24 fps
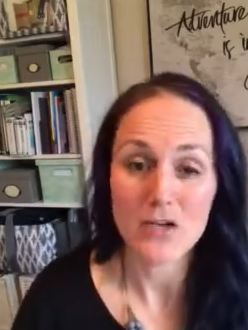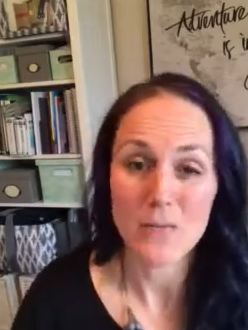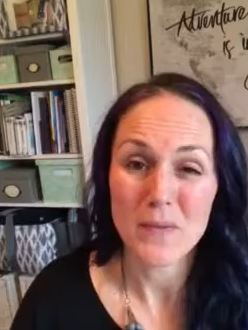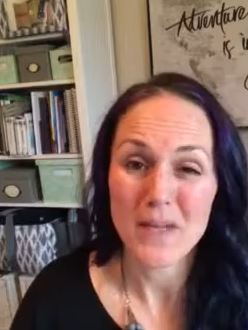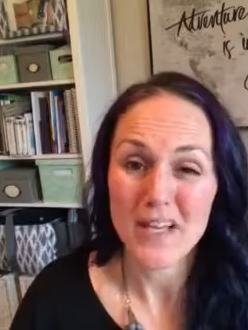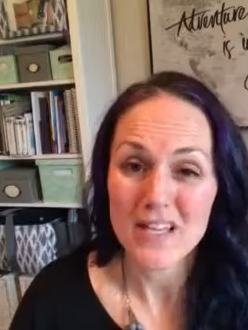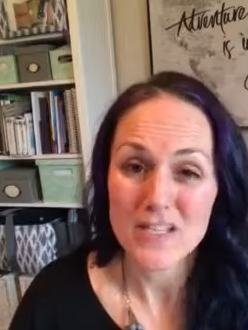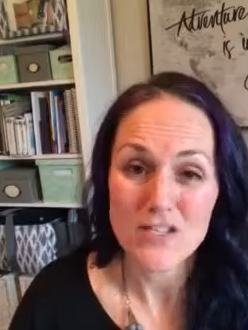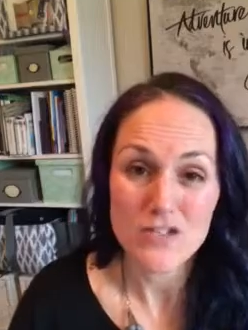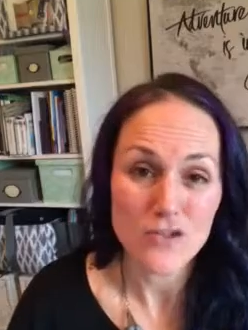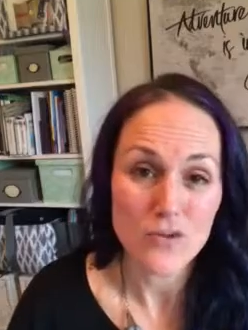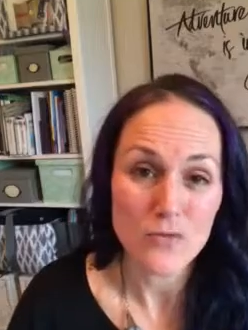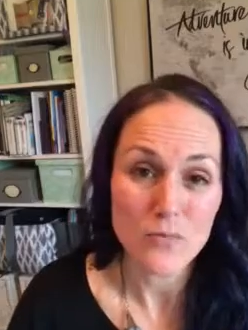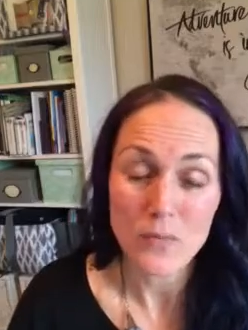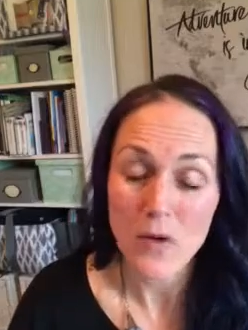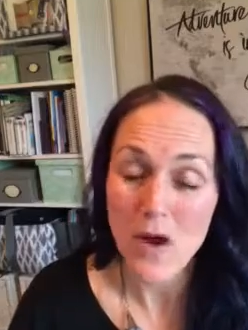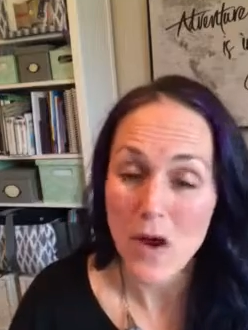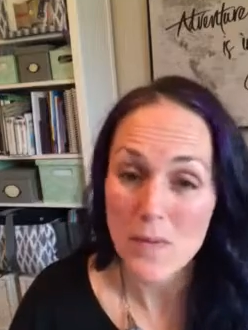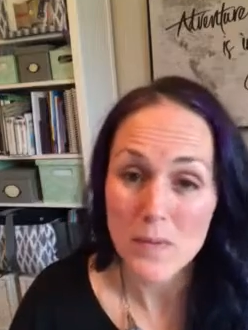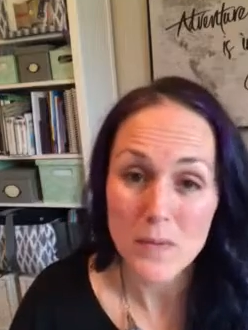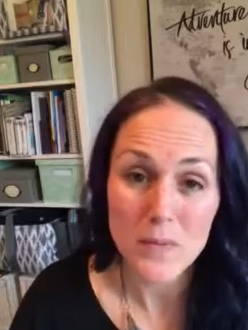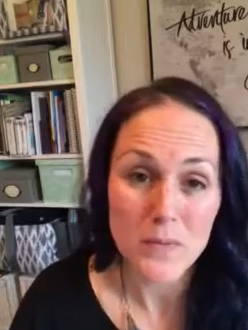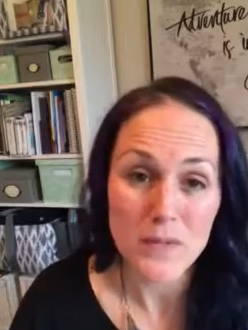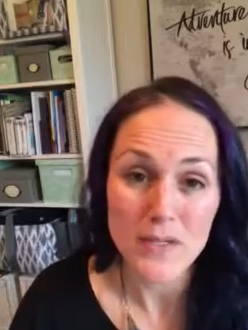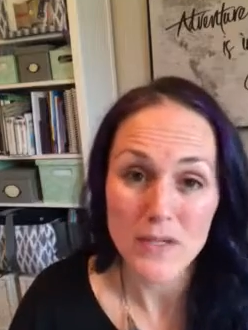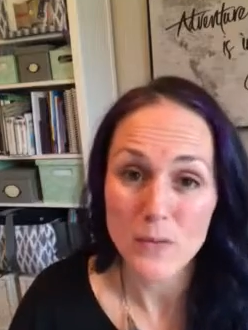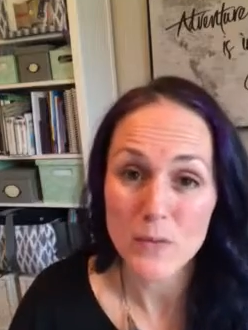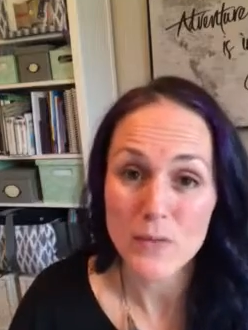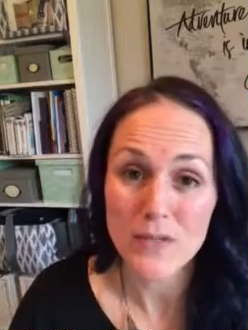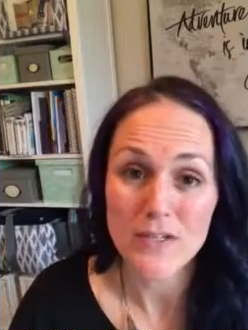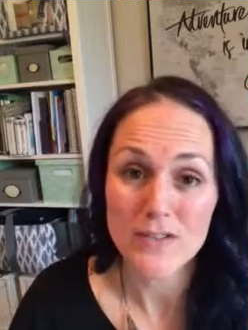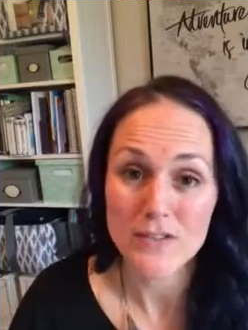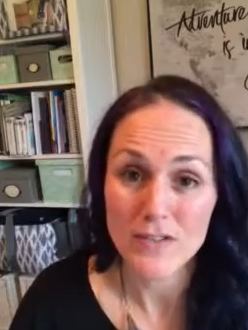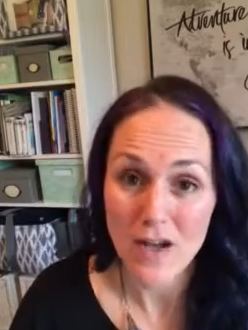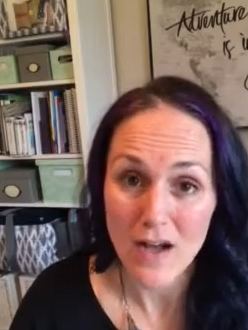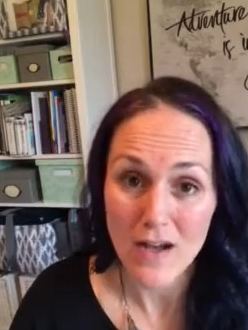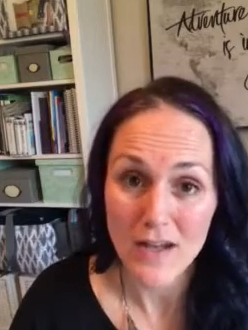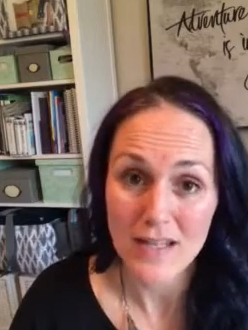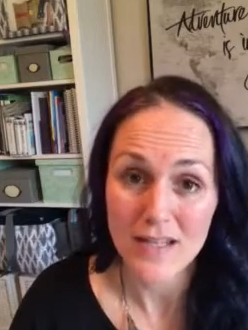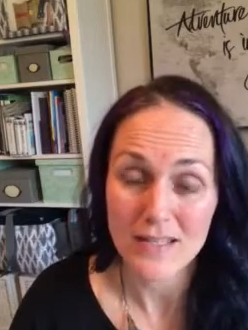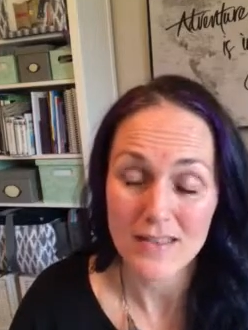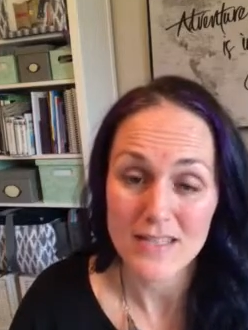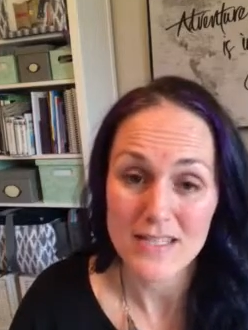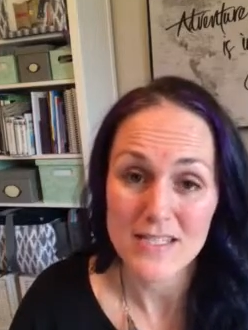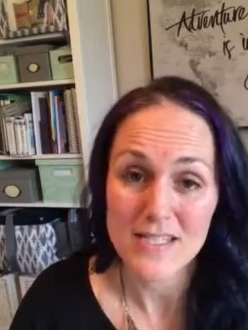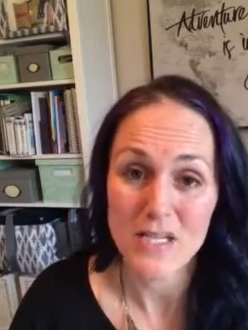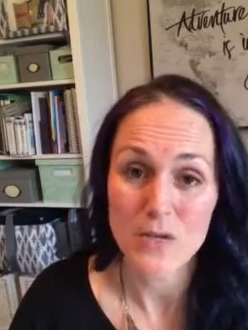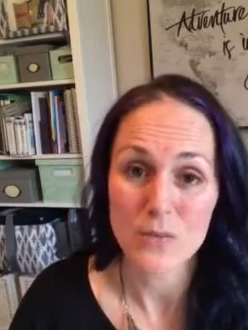because you probably will not get
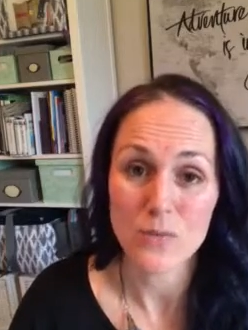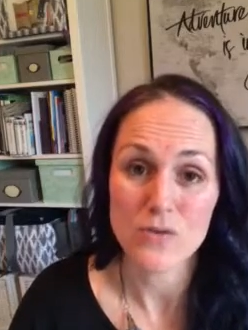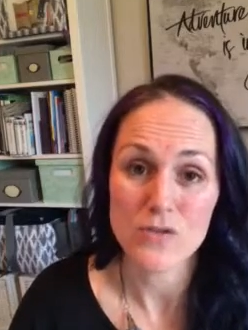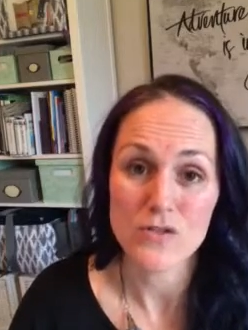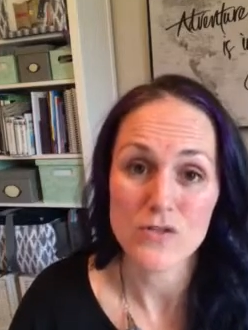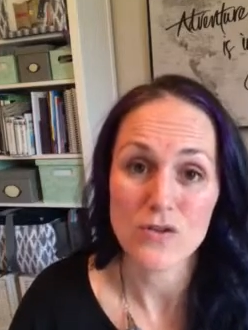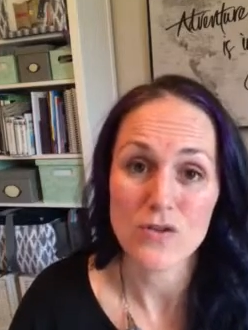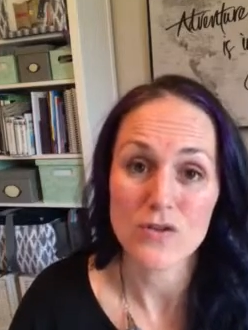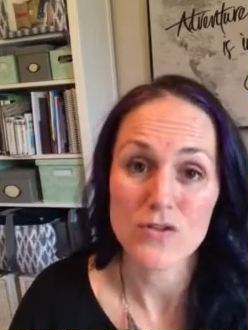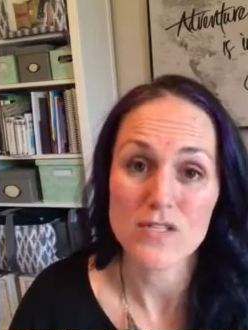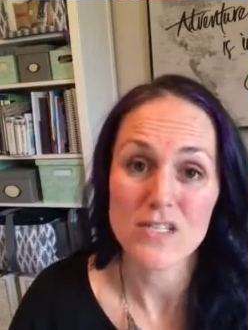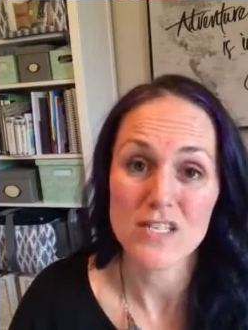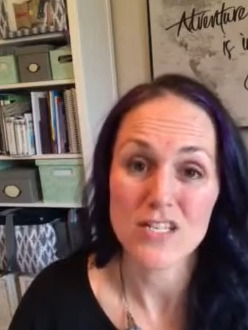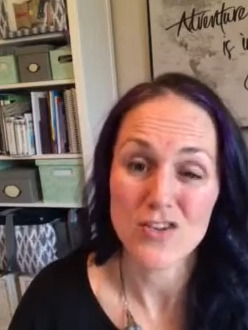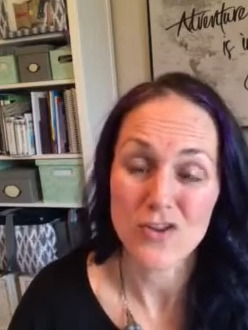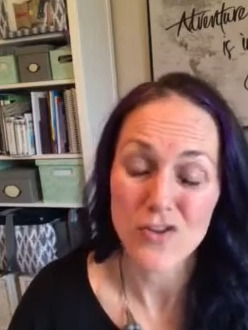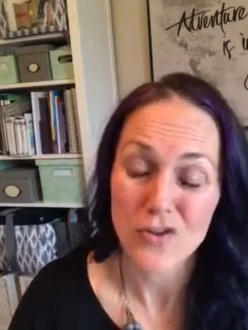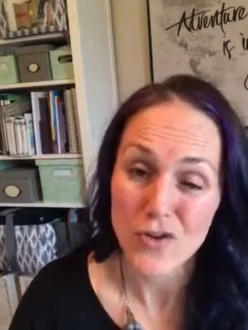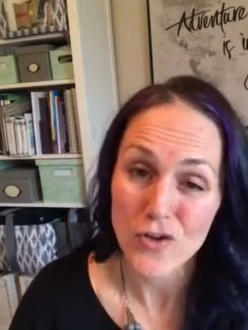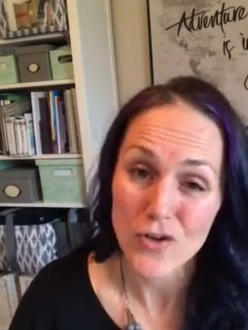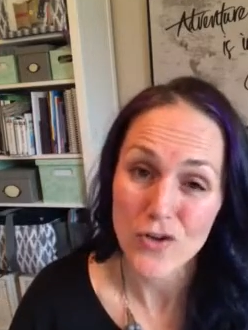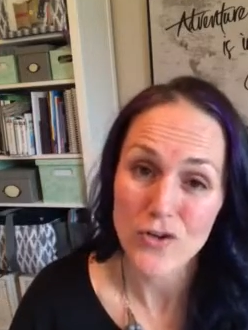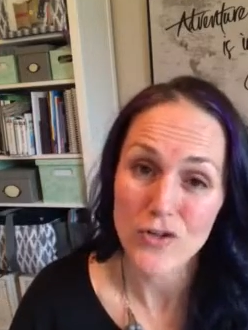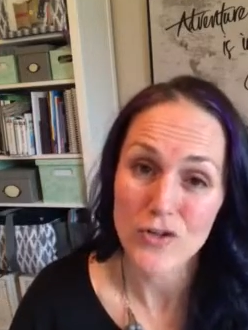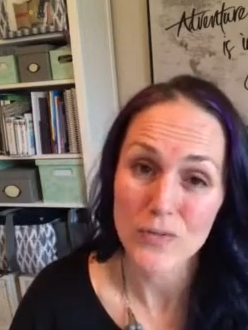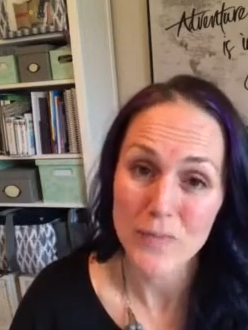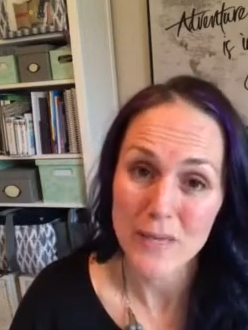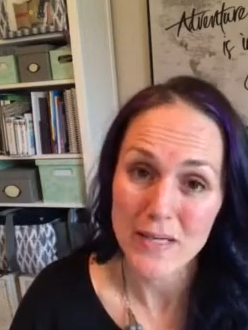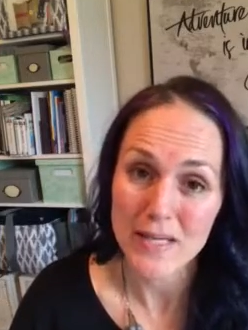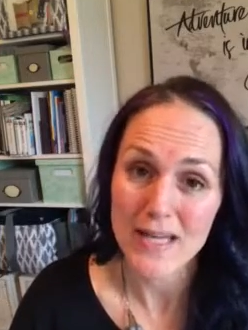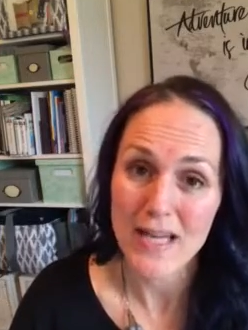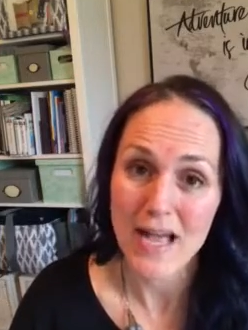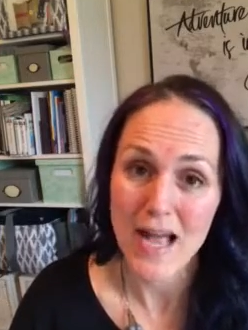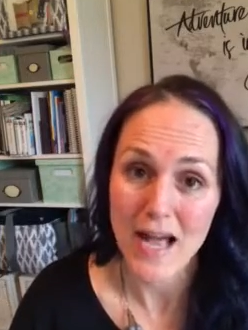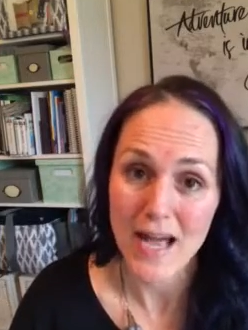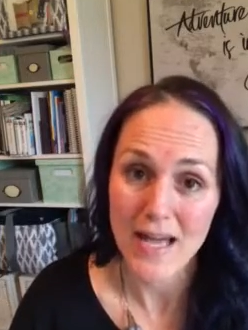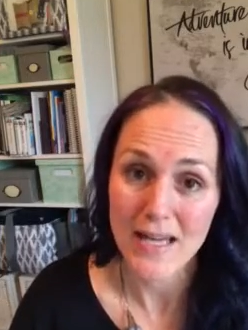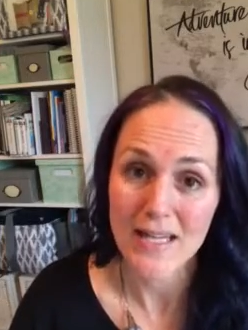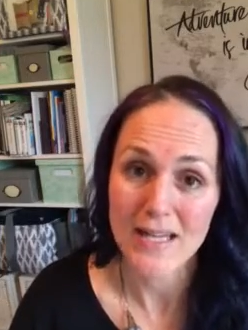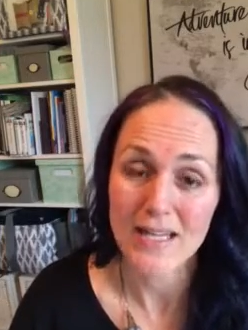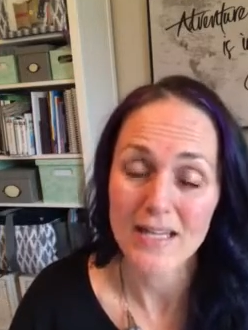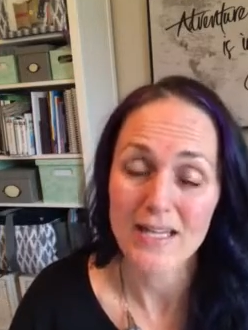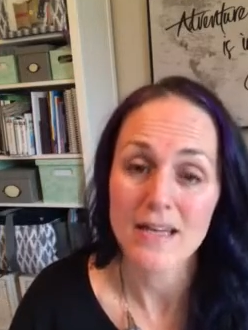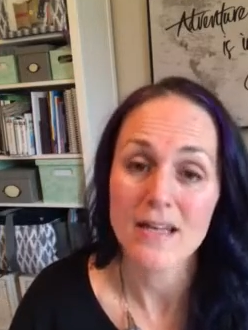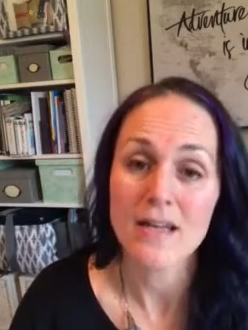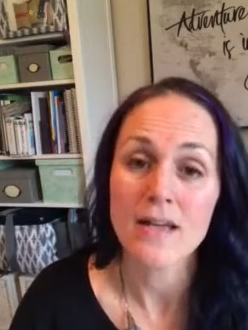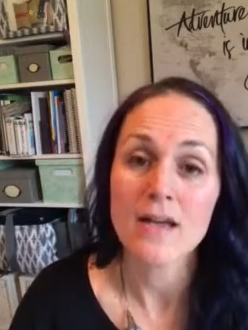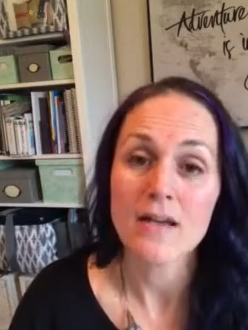the same results, and you could be
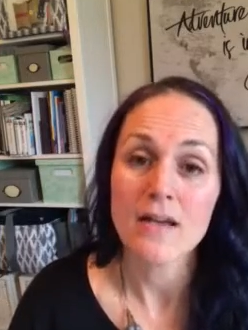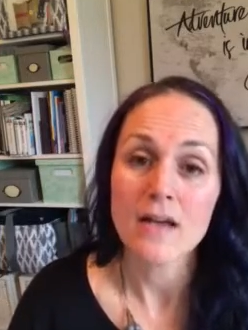adding